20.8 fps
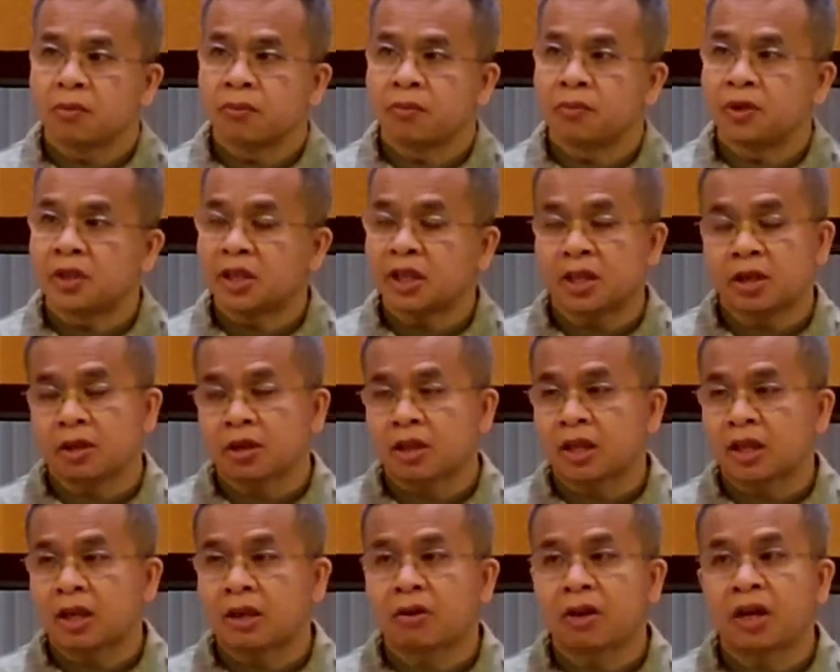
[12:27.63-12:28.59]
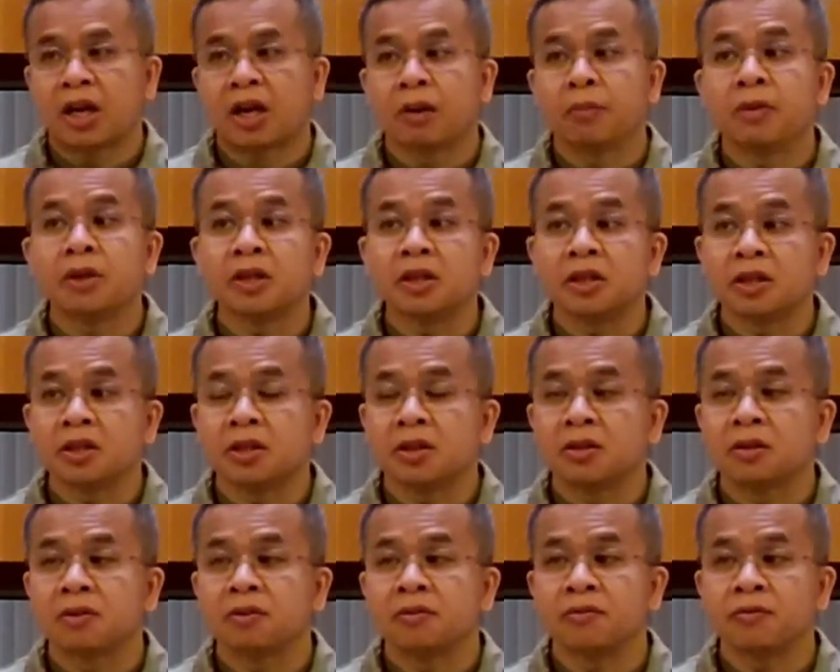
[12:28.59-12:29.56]
we cannot count how many
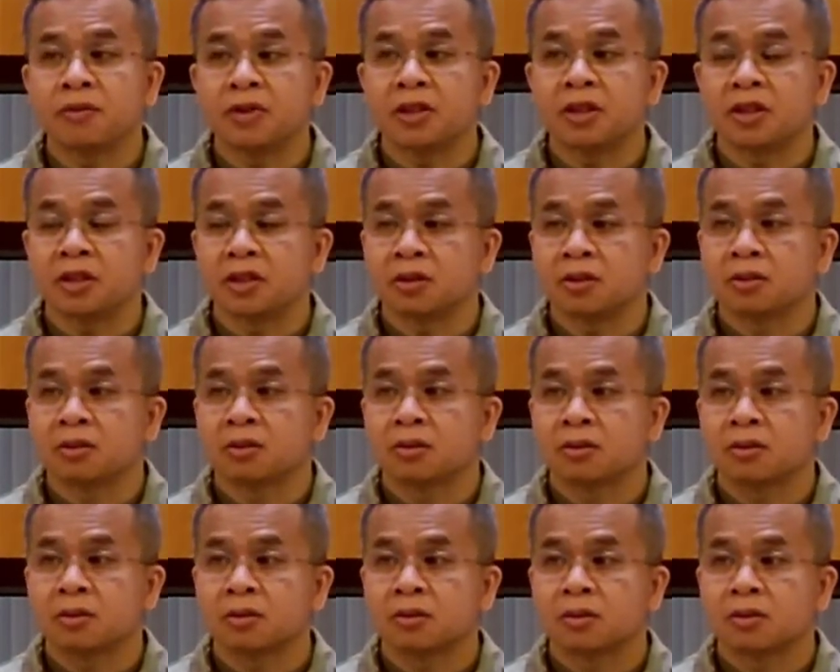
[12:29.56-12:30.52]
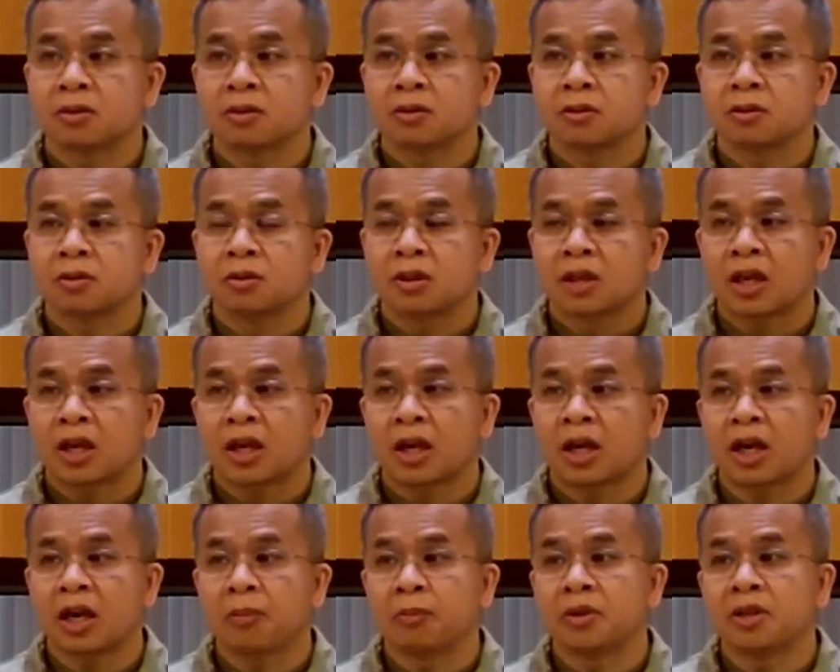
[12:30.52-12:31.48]
feelings,
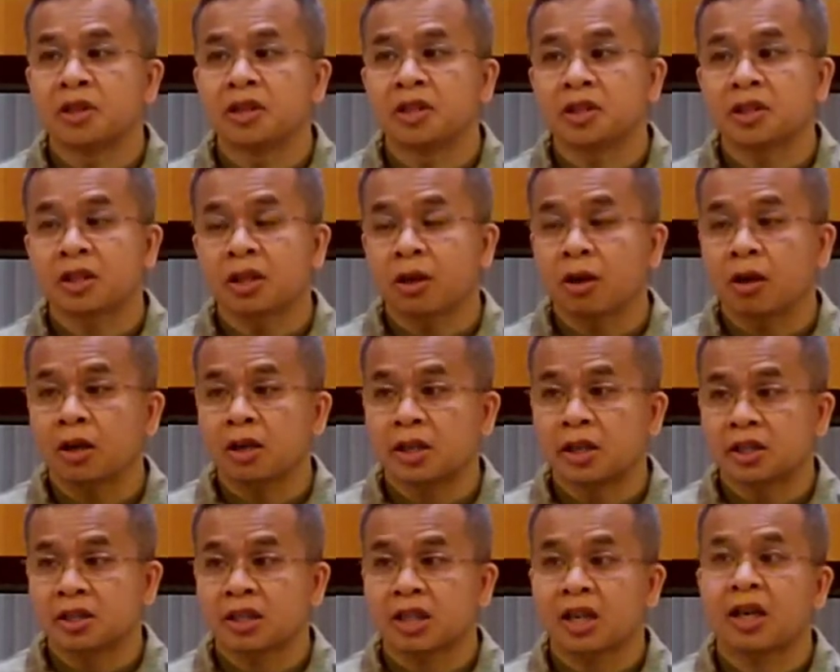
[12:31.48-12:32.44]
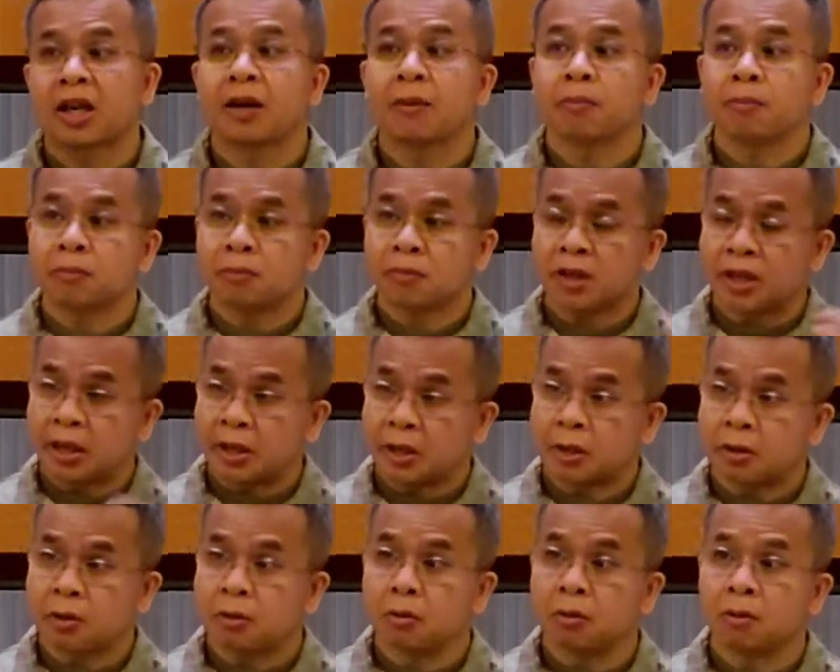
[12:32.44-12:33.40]
how many thoughts that come and
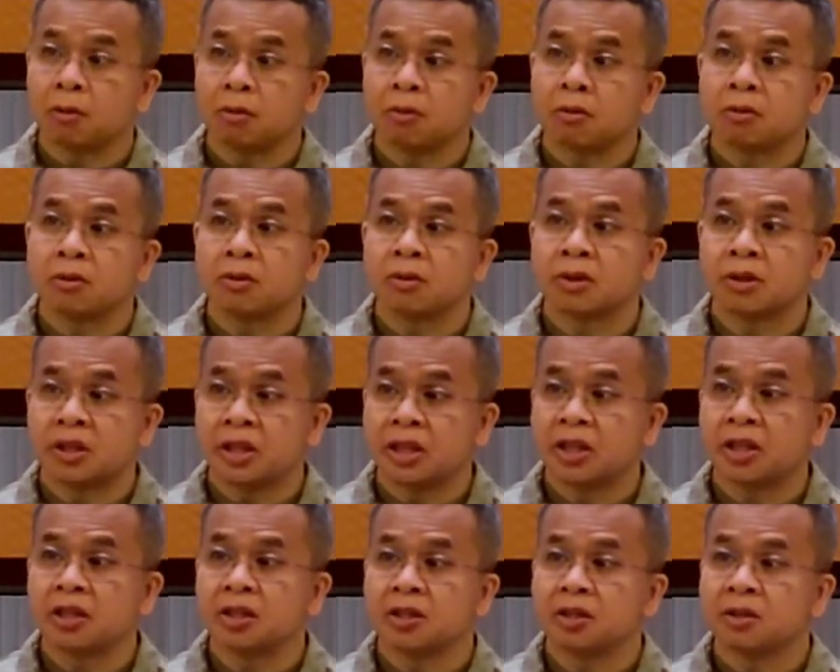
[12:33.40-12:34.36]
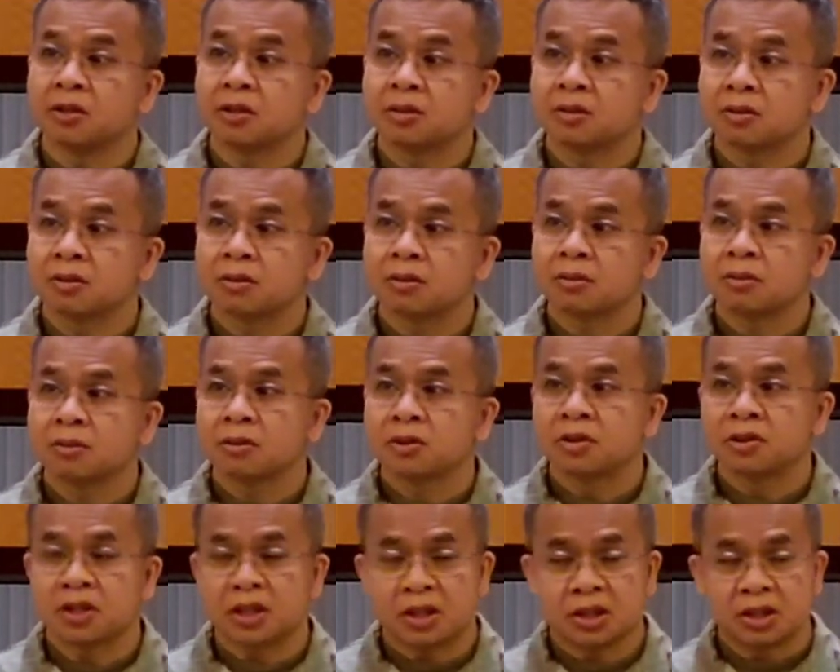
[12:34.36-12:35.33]
go daily
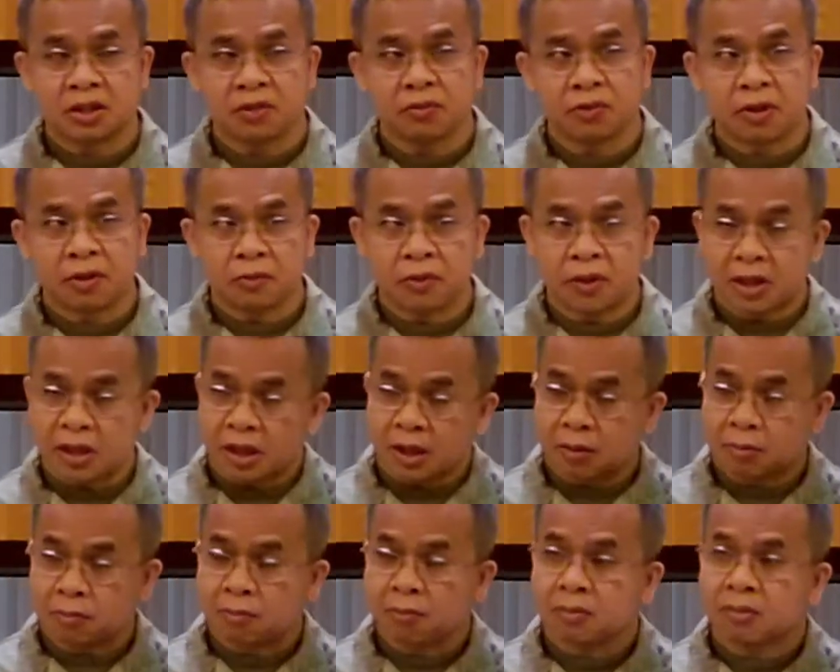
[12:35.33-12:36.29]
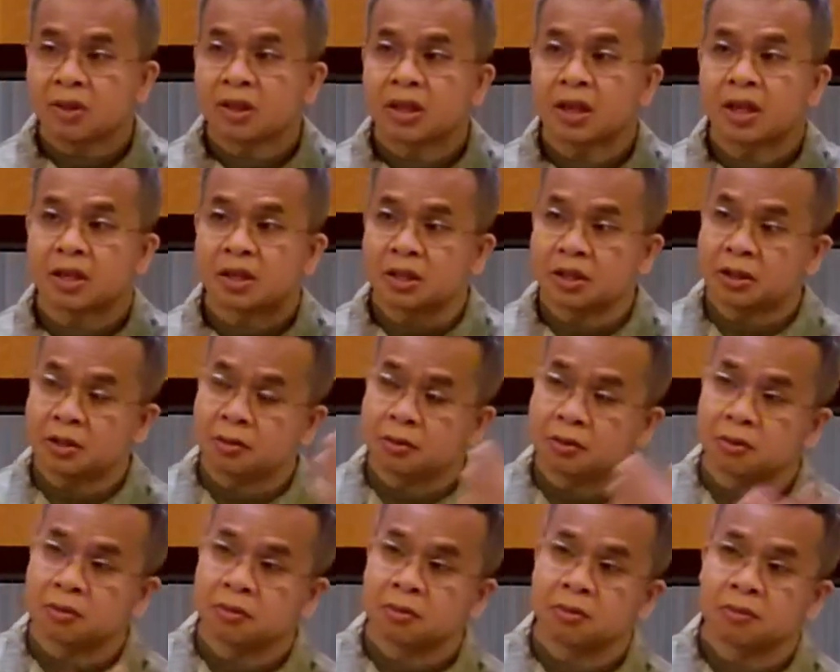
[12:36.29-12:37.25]
since we wake up
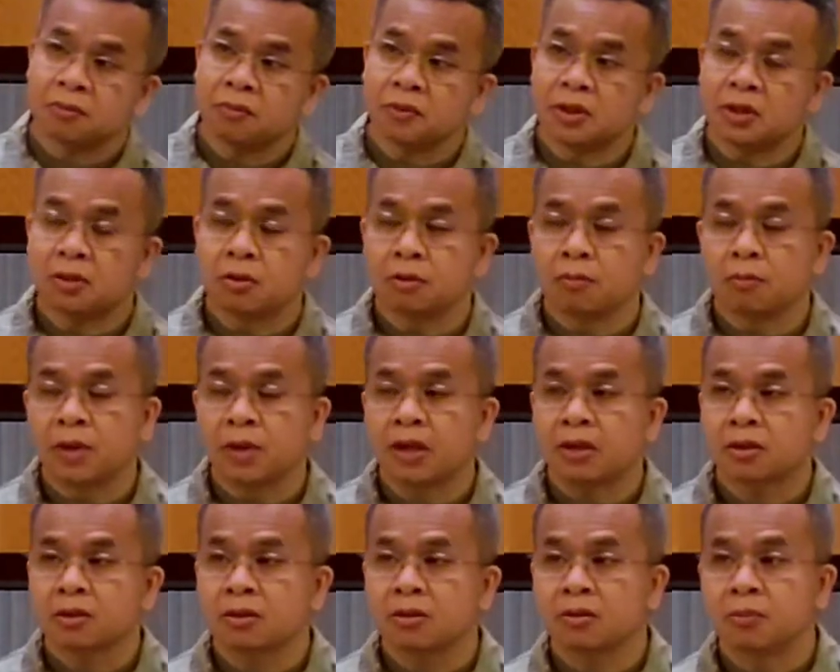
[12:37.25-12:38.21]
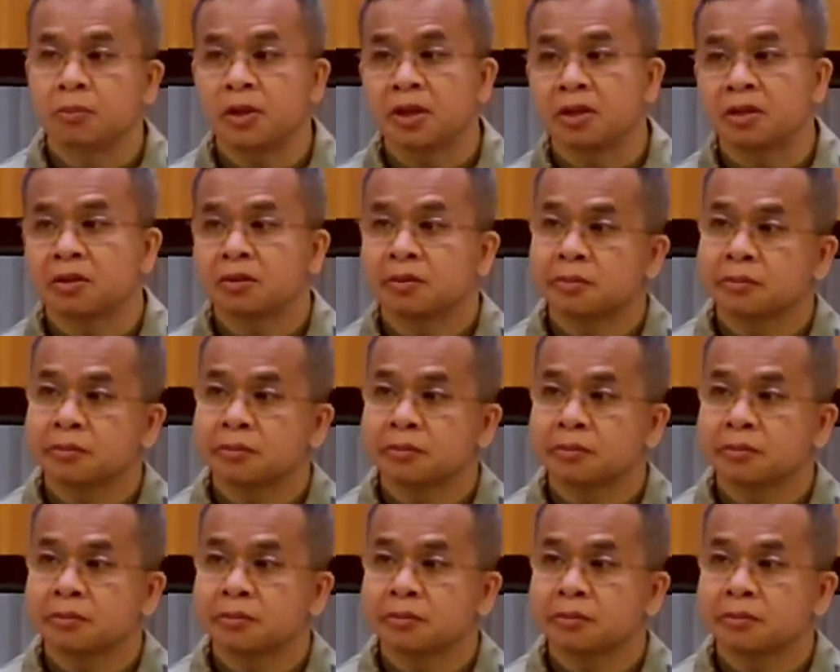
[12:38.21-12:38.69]
until we go back to bed.